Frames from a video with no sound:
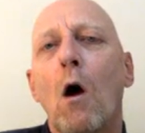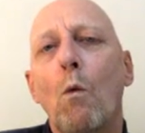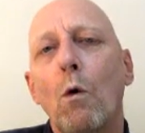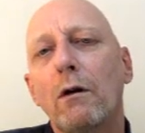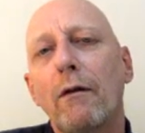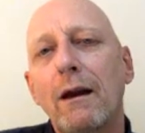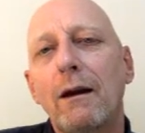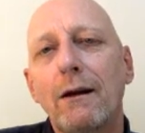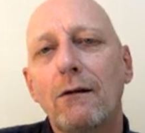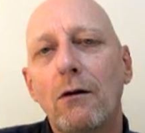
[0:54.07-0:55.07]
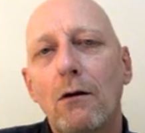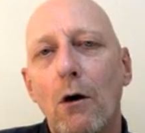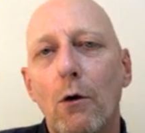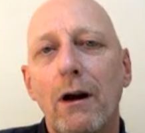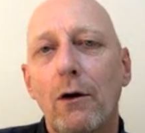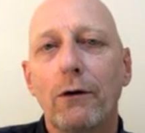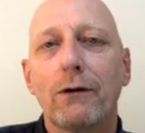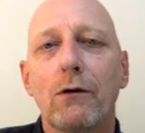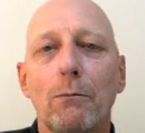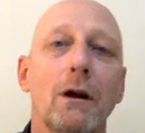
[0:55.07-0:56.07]
What do they need to know in order
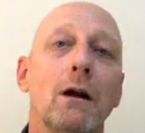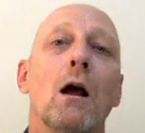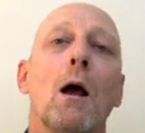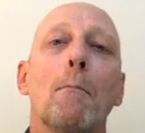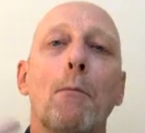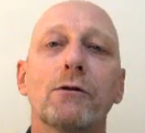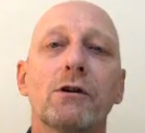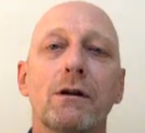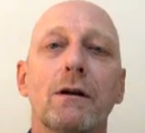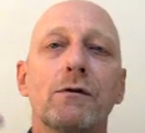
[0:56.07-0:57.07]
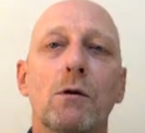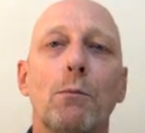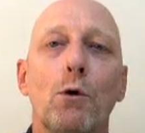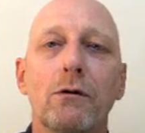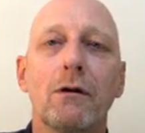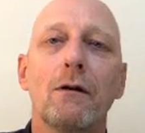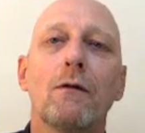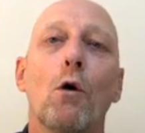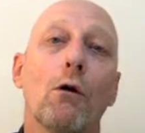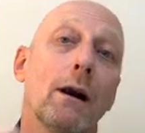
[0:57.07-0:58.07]
to be positive, supportive,
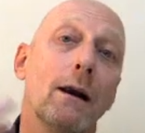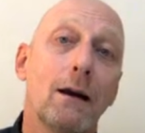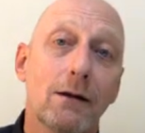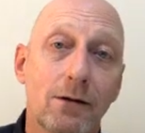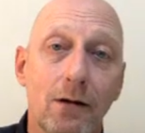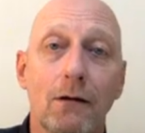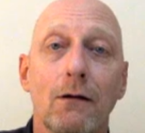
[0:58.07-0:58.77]
or at least,